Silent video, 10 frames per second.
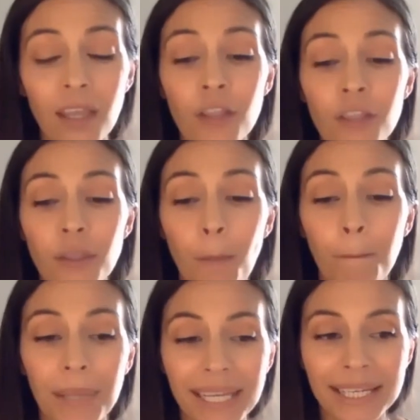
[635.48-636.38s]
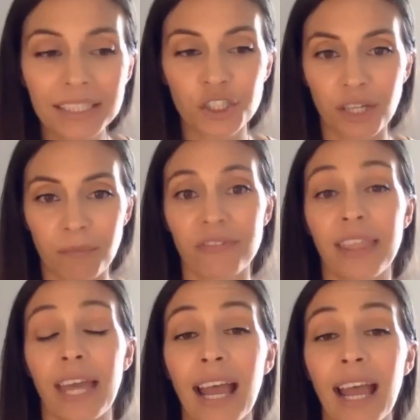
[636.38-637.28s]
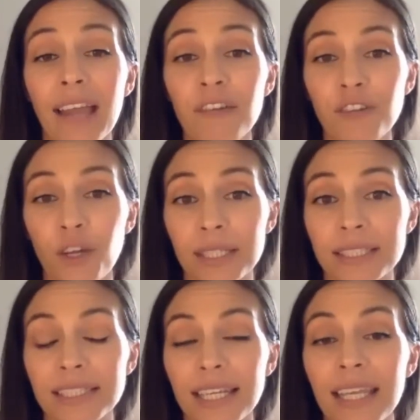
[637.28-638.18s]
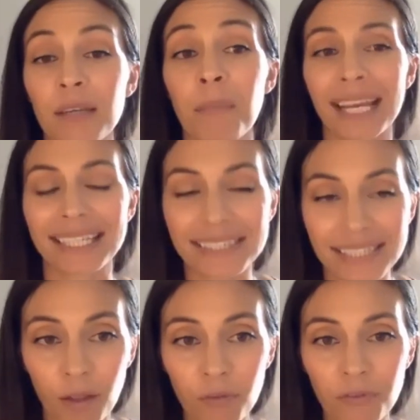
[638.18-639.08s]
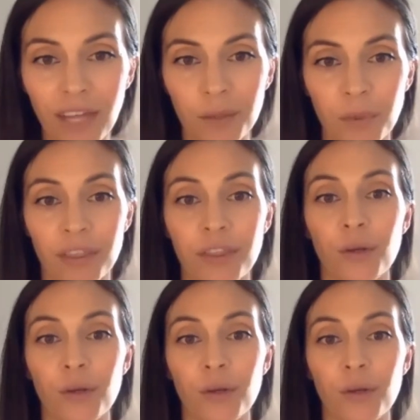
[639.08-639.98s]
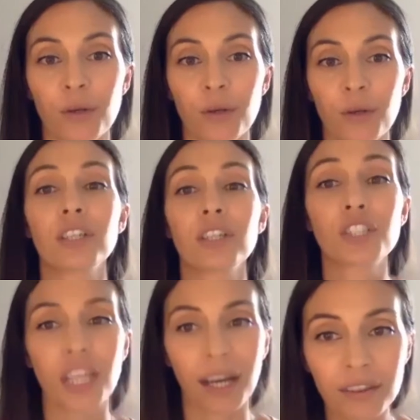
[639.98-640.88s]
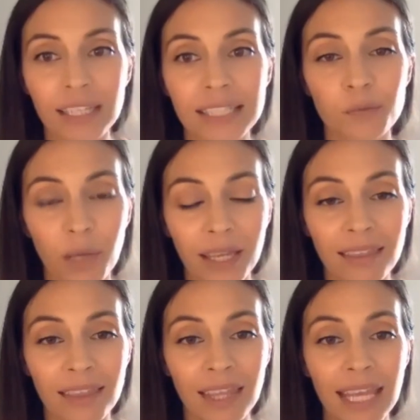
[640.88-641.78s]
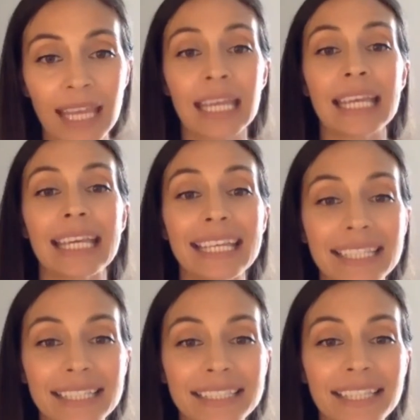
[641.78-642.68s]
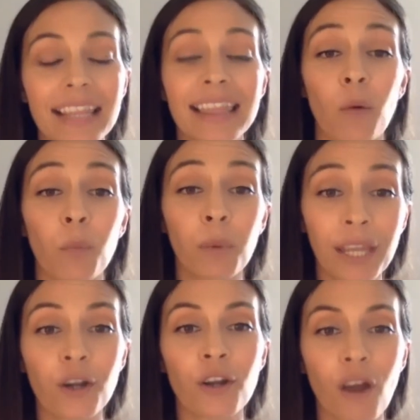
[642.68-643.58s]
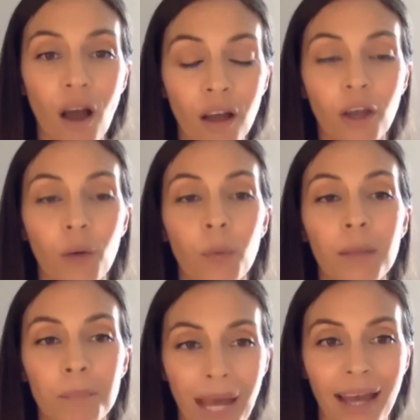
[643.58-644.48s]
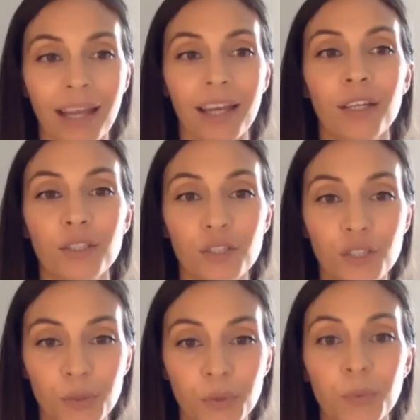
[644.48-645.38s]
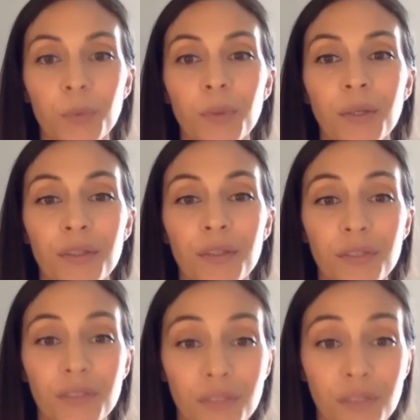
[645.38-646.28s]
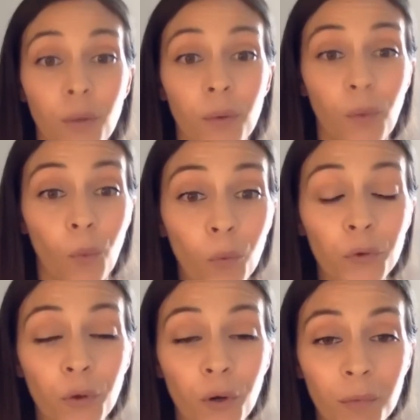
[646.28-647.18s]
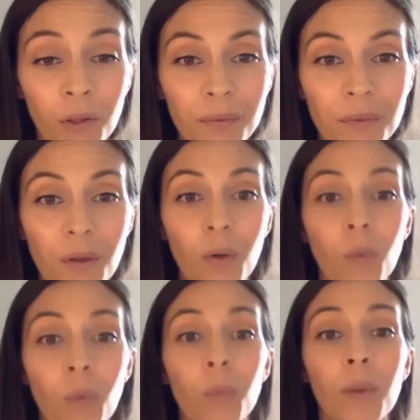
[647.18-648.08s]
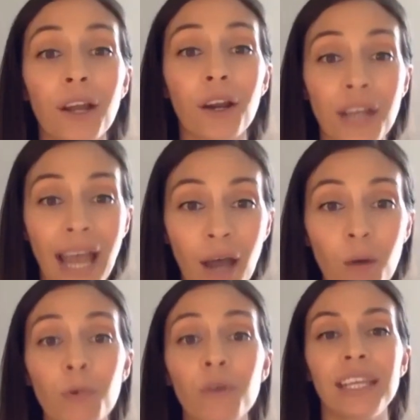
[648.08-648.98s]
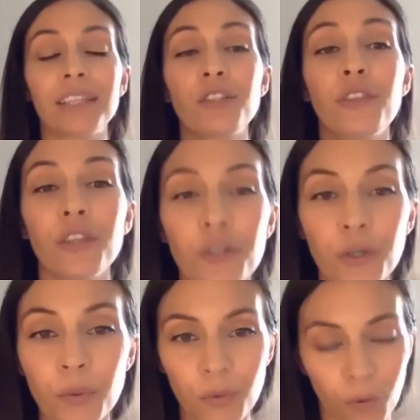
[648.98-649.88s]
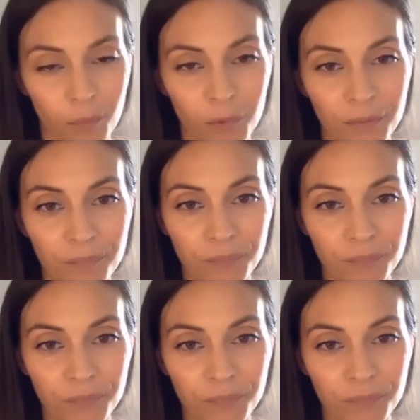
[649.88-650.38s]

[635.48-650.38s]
The biggest shift that I've noticed in myself and with those that I've shared this with is that we are not going back to the old normal. We are now moving into the new normal.